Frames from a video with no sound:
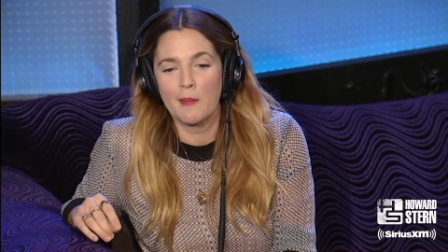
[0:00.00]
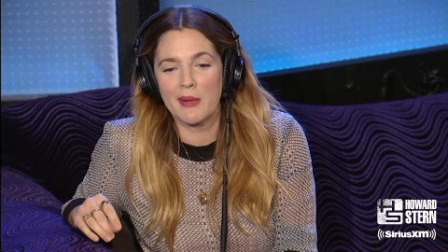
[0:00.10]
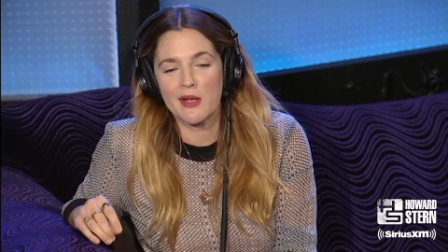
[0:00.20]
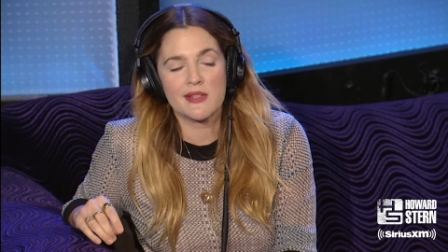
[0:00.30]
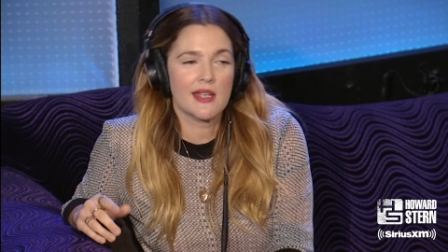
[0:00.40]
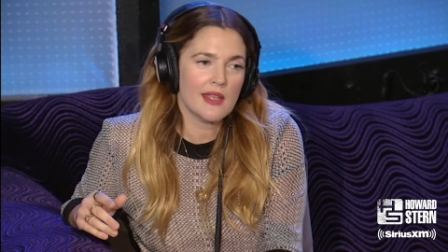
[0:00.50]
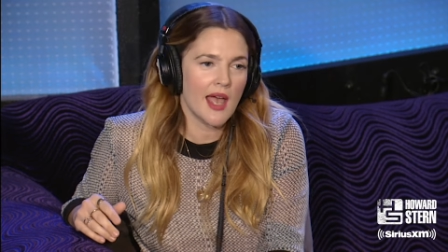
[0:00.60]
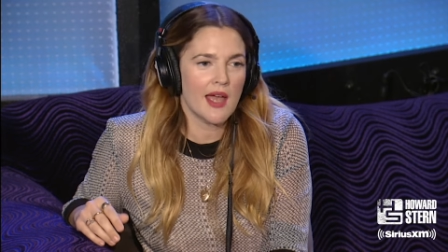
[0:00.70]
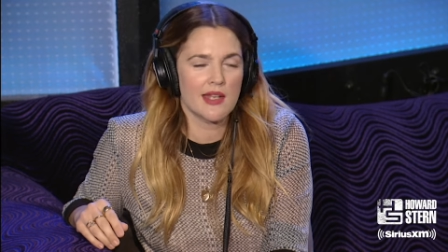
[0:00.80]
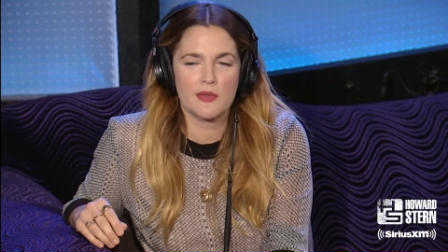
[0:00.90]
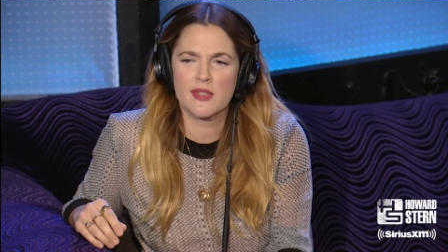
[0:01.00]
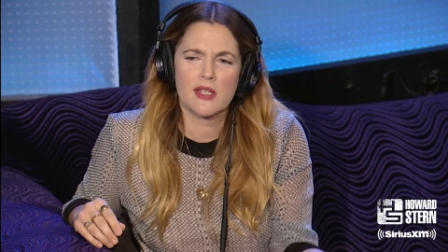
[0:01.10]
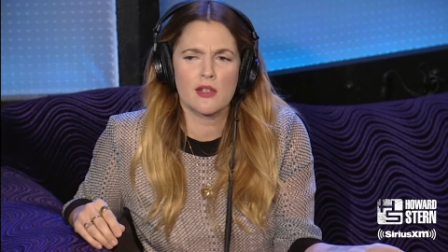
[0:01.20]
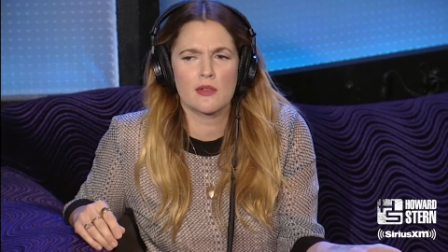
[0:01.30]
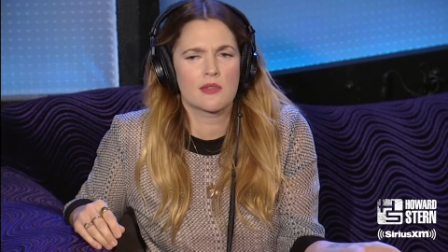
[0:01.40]
But I was like, yeah. And he was
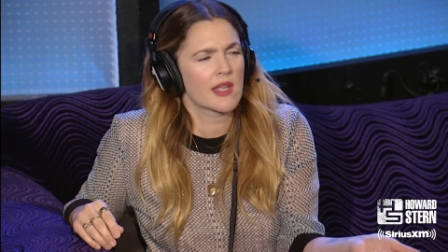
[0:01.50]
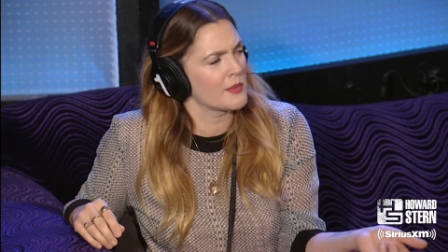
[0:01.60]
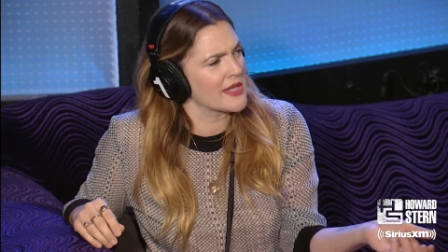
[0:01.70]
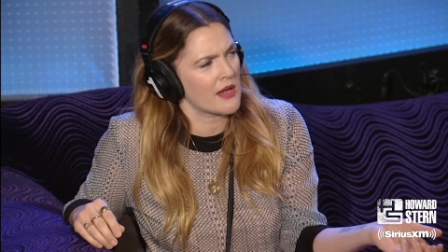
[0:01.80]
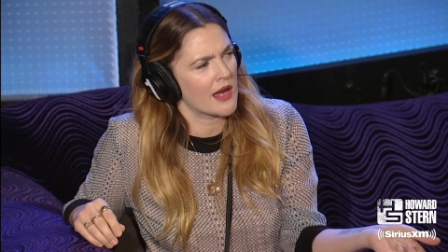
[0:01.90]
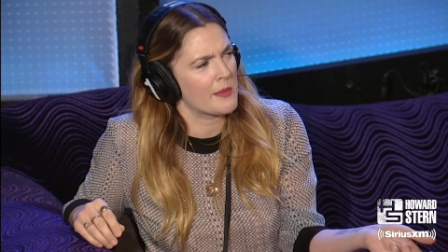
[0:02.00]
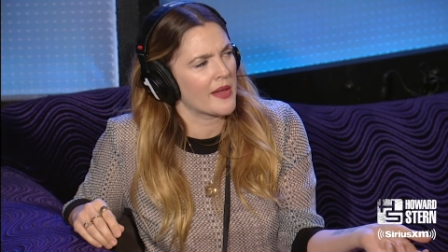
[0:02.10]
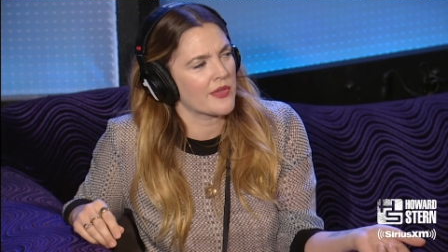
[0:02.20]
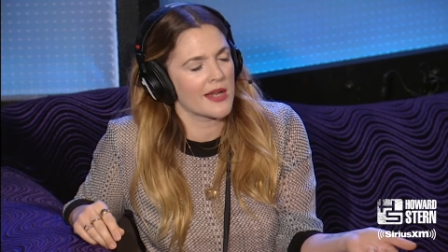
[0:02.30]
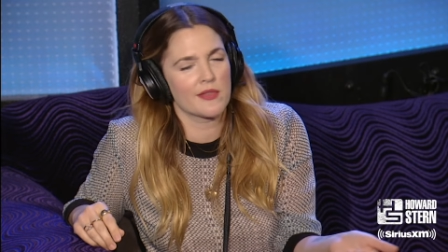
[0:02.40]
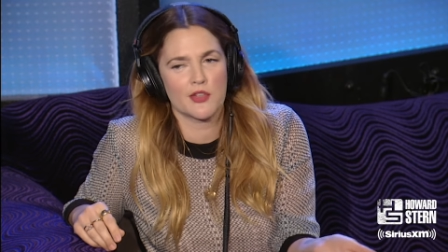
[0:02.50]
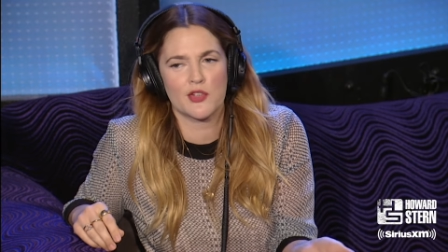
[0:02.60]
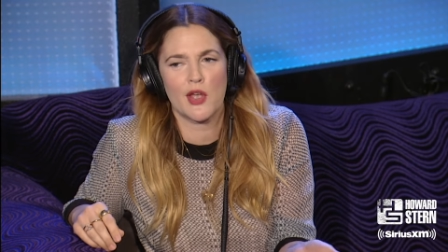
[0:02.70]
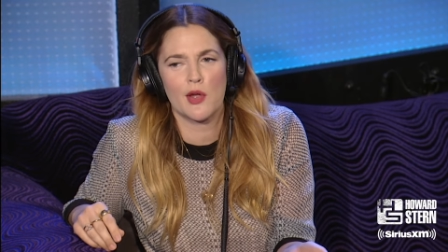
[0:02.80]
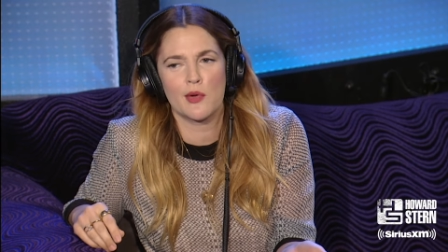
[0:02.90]
like, you know, can we talk about that on the
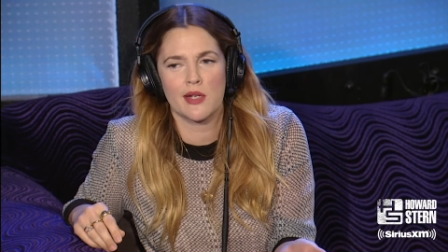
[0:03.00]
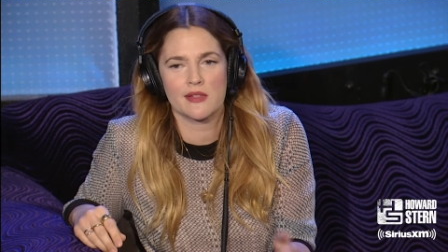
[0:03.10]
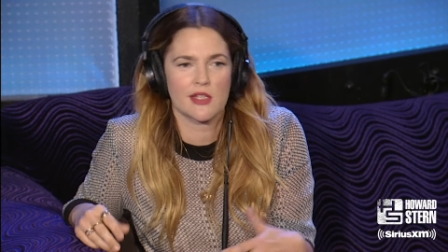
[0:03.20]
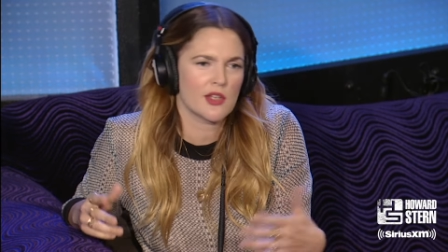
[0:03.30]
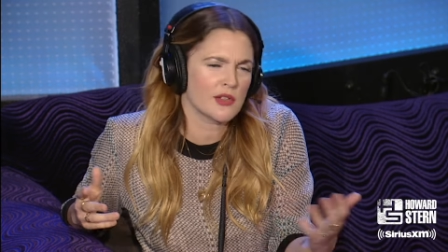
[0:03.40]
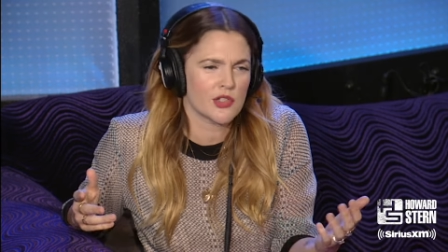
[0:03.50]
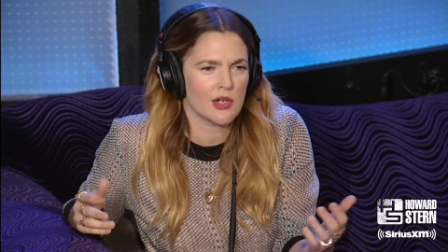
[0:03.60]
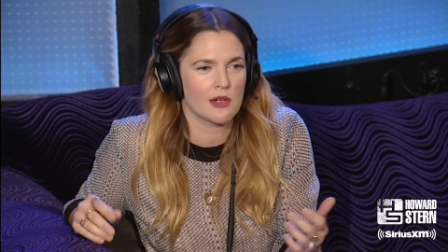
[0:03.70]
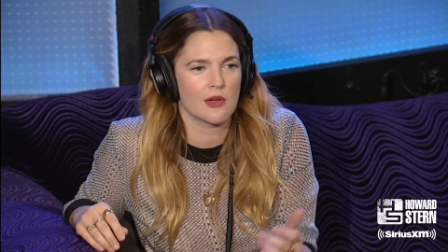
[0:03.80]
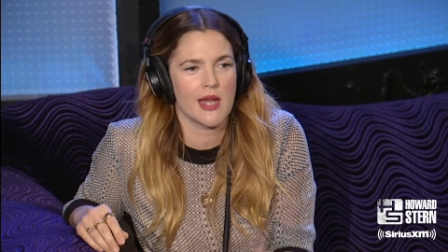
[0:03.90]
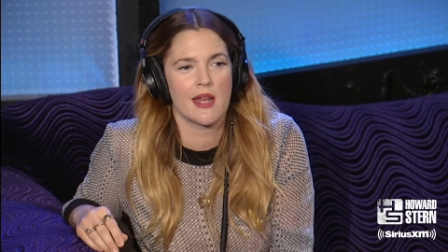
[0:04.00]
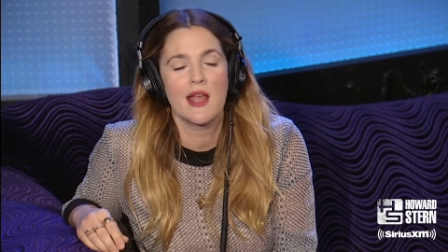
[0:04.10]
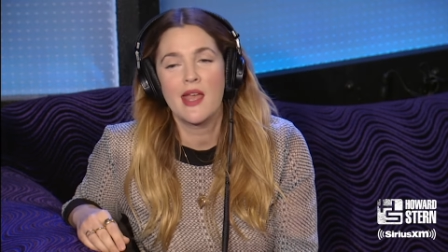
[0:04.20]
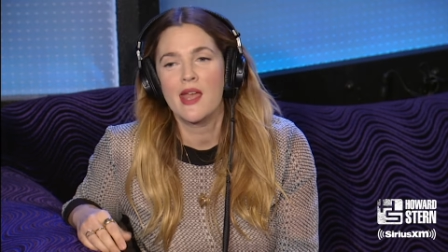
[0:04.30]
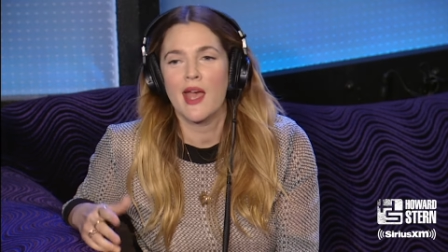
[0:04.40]
show? And I was like, yeah, sure, great.
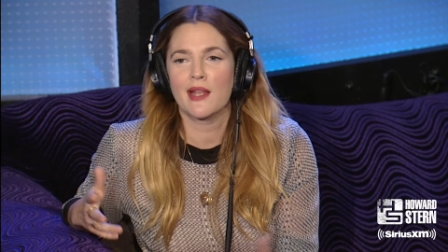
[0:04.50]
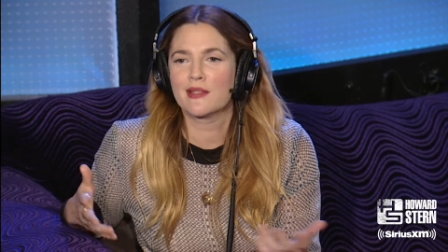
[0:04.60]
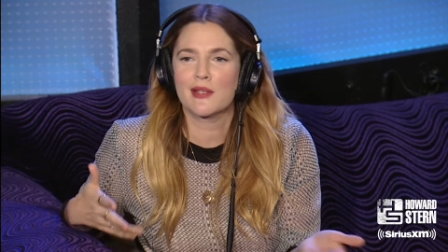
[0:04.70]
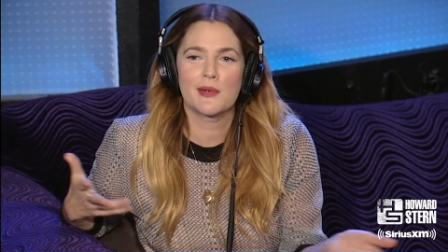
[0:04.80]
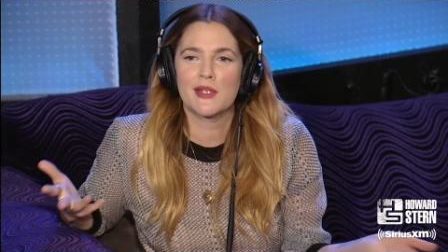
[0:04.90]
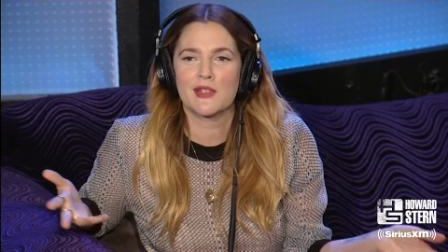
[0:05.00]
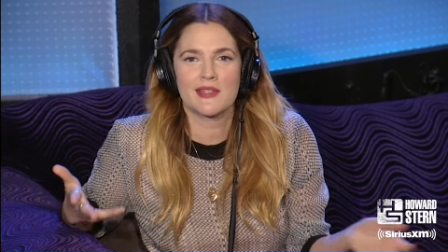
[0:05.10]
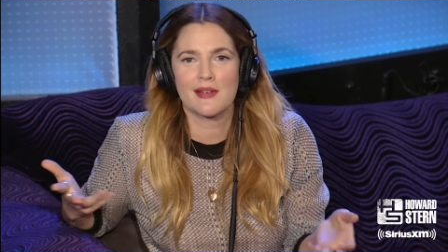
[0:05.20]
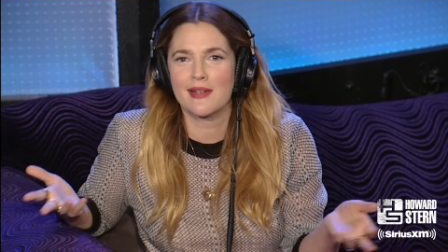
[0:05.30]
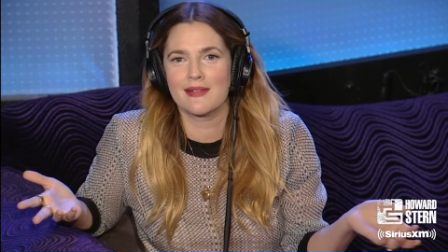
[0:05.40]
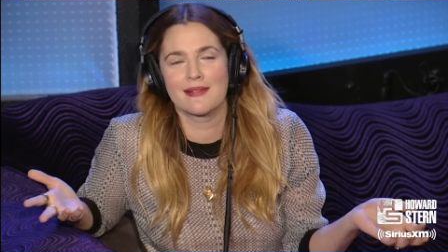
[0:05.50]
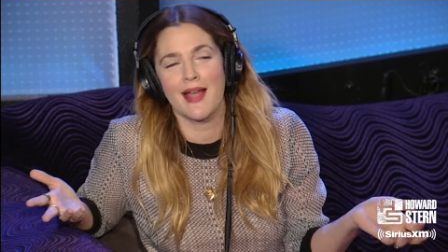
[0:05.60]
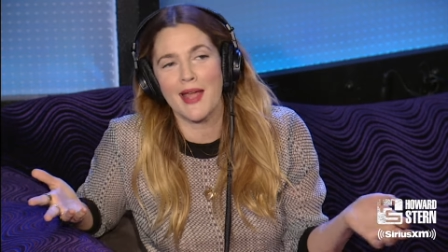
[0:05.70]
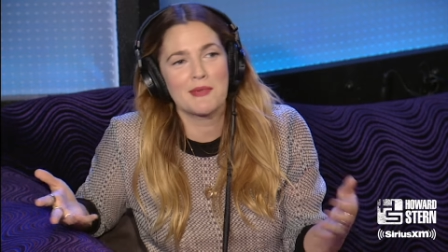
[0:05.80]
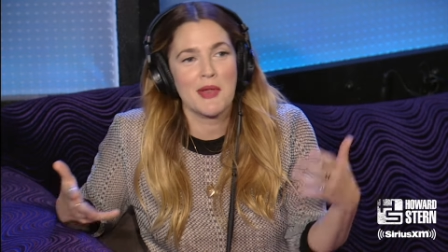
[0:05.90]
And so it just started,
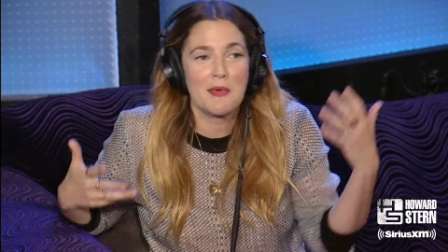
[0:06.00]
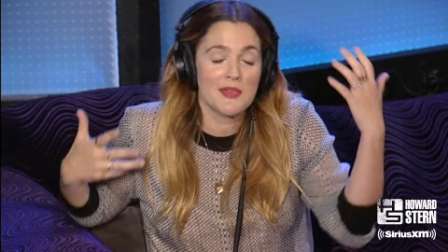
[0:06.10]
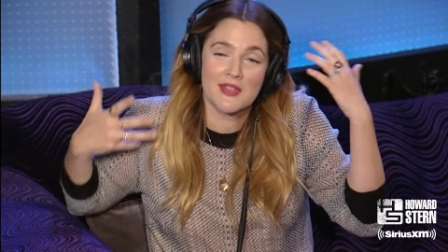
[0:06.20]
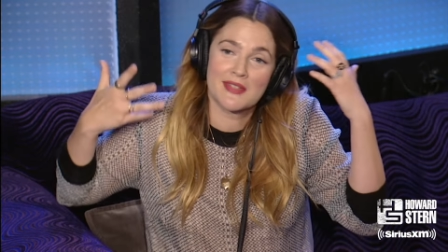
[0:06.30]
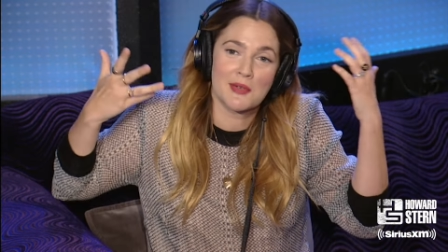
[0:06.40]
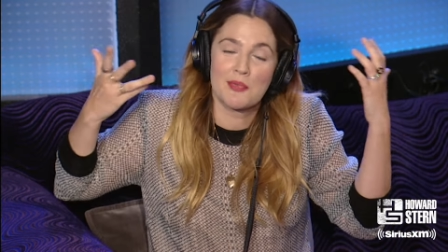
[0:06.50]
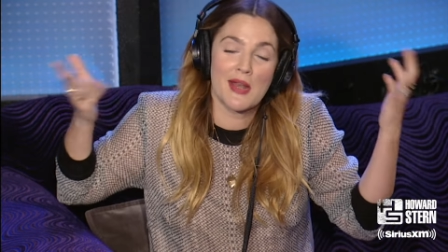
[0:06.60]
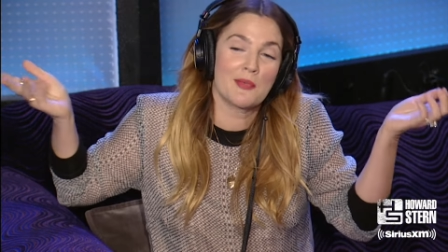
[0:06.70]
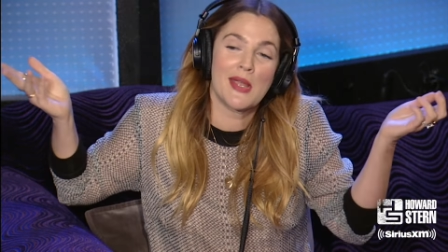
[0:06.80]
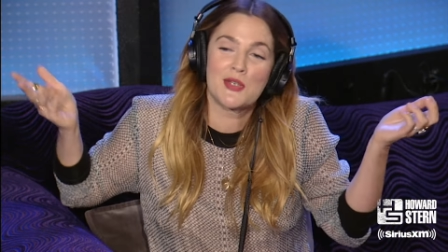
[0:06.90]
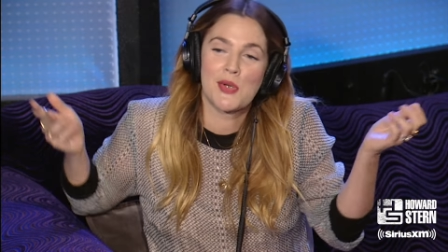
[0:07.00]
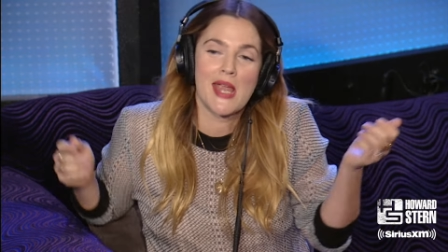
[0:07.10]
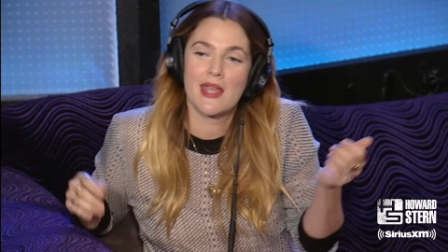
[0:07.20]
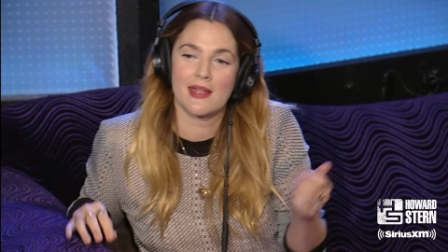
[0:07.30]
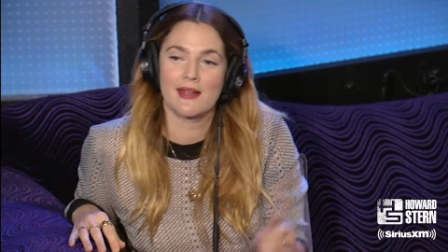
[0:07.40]
I don't know, it was just a runaway train.